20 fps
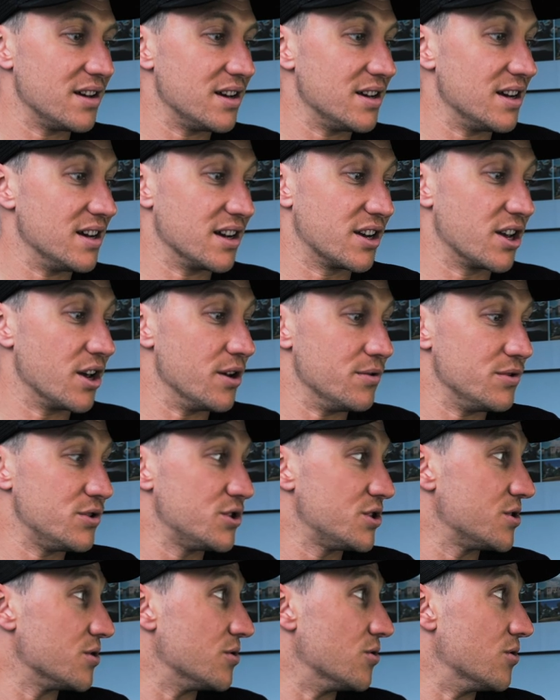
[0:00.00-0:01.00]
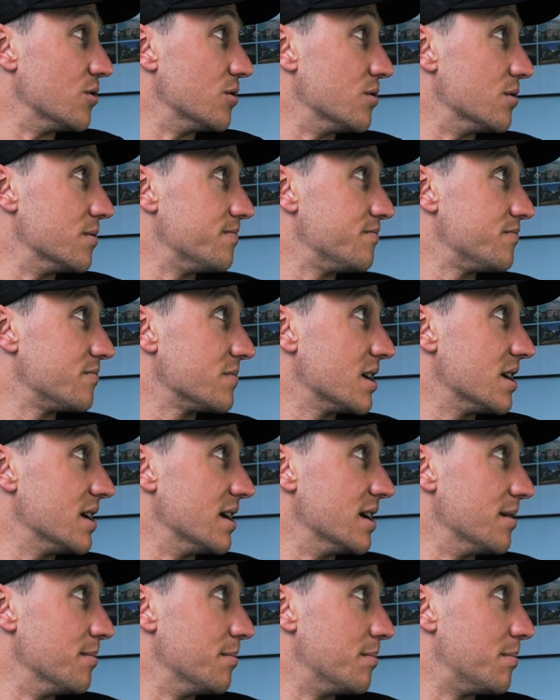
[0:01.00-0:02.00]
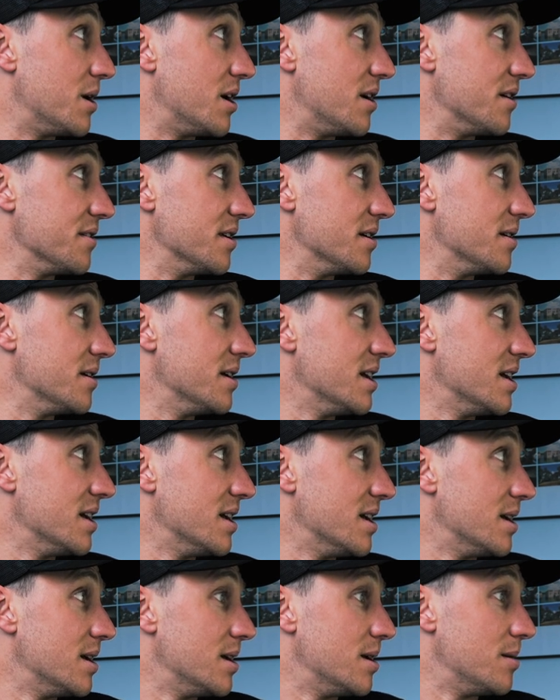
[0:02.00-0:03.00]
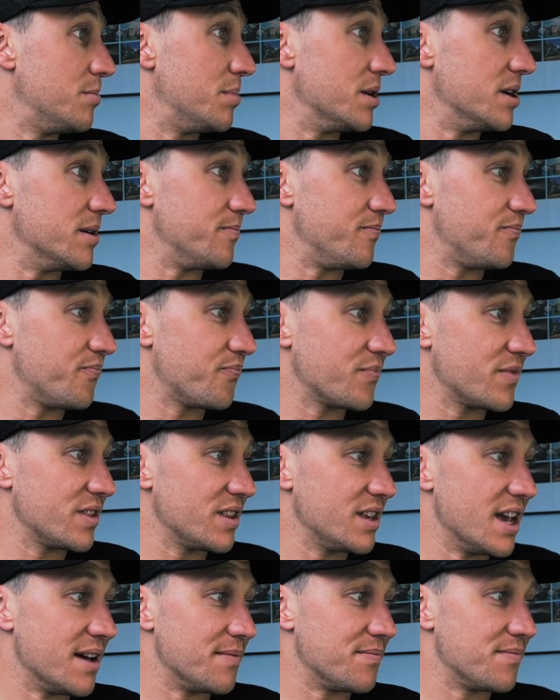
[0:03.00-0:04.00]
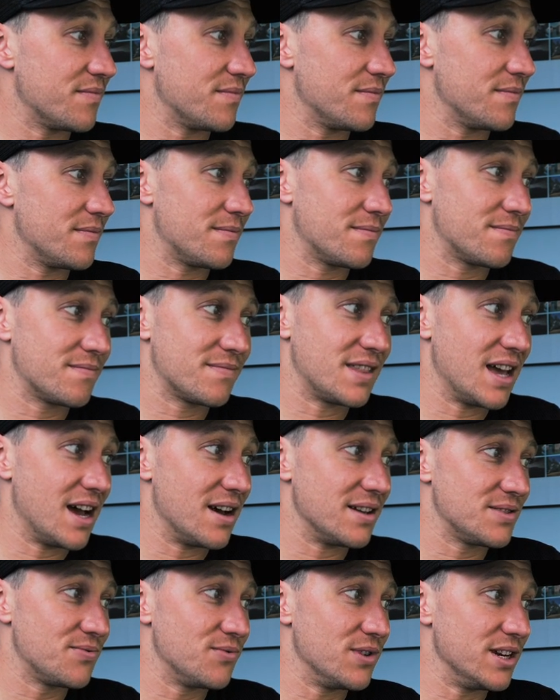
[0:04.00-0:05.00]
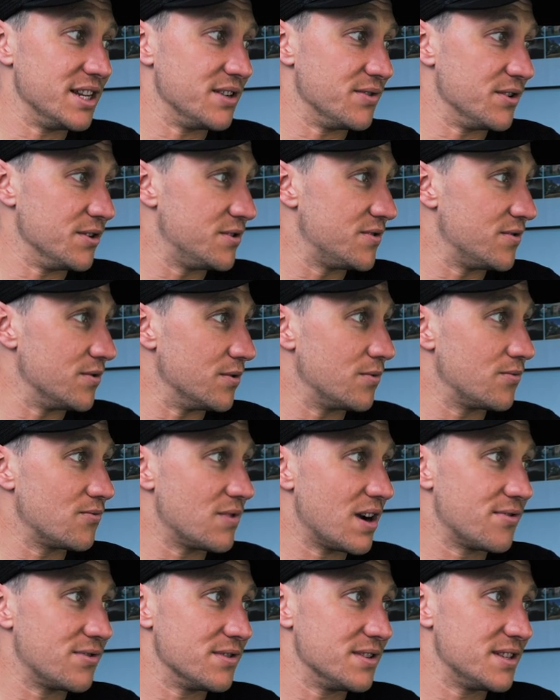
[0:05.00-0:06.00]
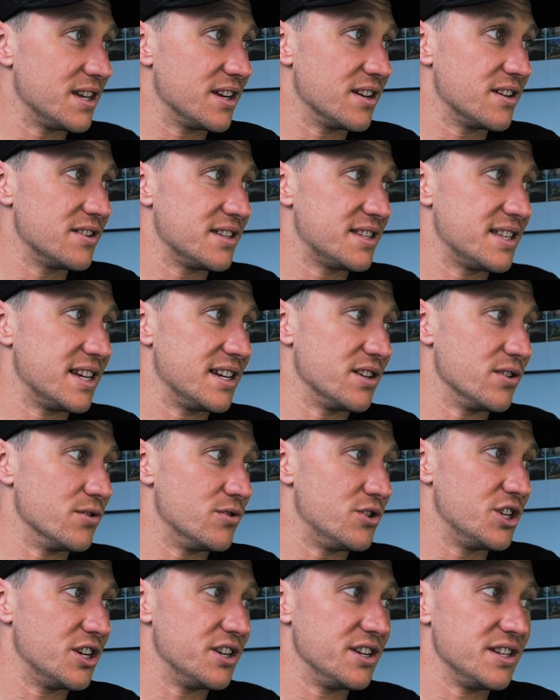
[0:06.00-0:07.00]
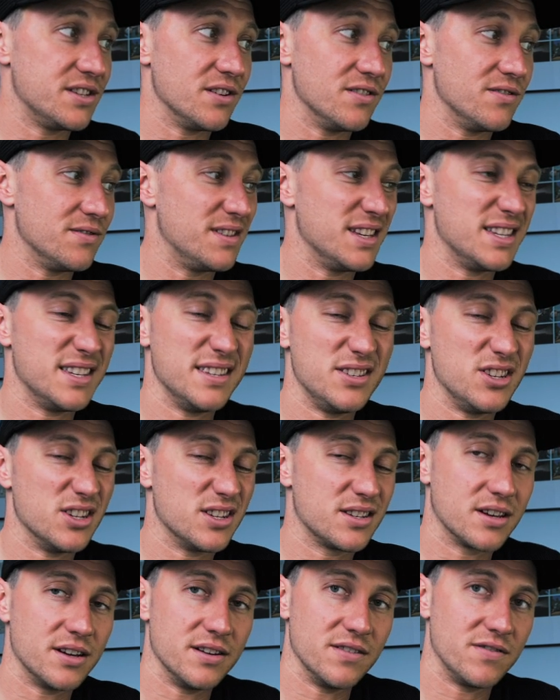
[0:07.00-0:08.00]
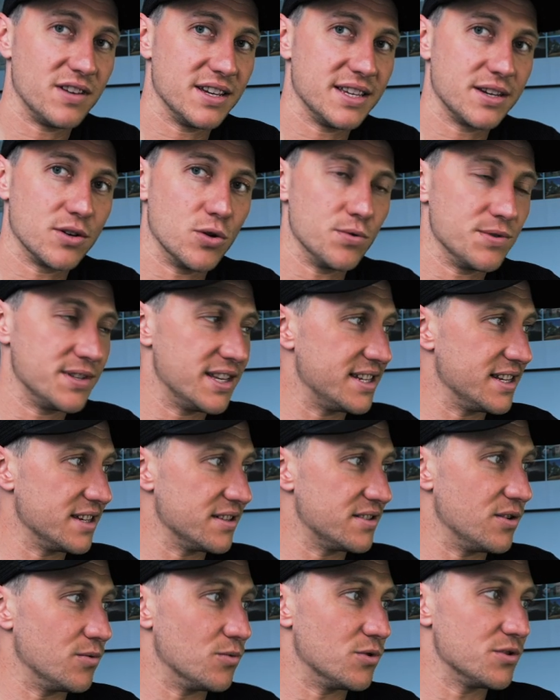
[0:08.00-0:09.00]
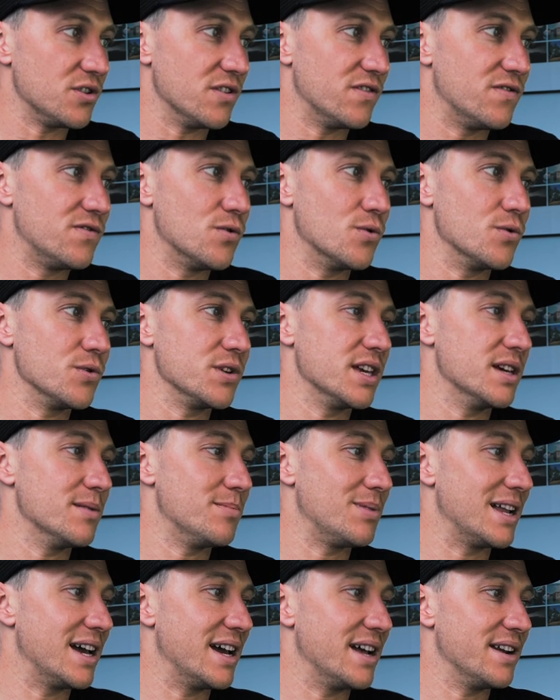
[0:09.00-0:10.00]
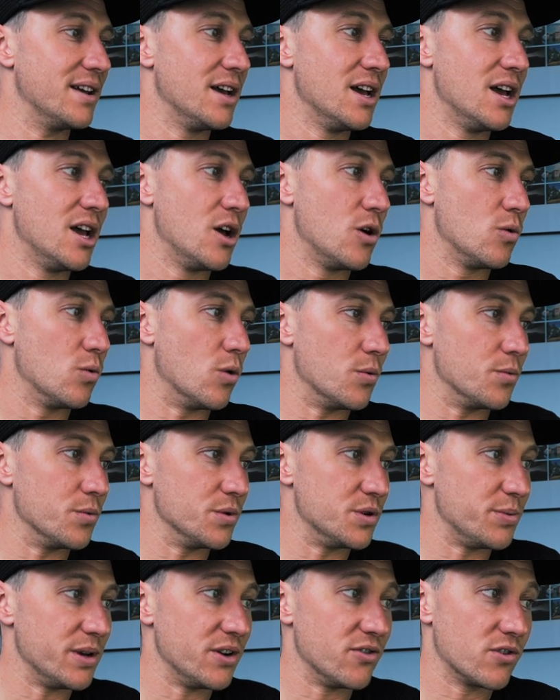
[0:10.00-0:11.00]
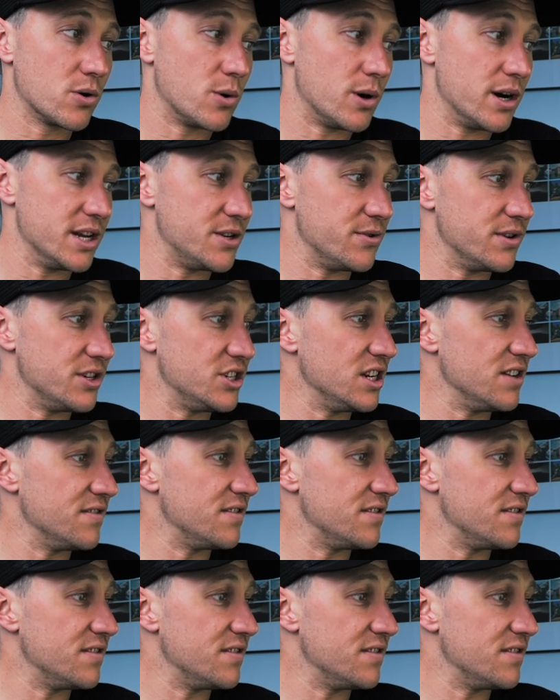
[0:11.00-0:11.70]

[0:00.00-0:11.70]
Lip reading: a coach or partner. But yeah, that's really useful. Referencing, understanding your journey. So this is just kind of like goal setting. So what's your 4-year plan? What would be required to achieve